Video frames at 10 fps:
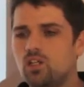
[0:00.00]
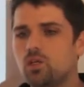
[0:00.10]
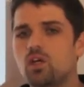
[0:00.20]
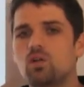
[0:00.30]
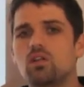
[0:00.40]
You
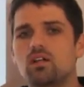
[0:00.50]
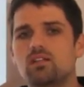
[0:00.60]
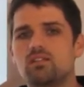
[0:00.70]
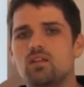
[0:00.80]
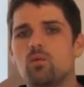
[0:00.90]
can go look
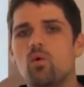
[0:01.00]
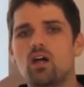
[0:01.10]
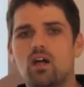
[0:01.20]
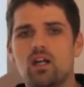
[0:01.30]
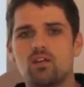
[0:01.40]
and see
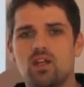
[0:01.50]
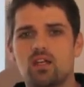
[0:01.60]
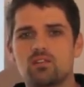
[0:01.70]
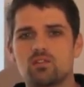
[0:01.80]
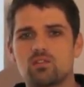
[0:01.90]
what kind of
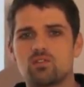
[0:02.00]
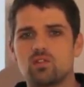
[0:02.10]
answers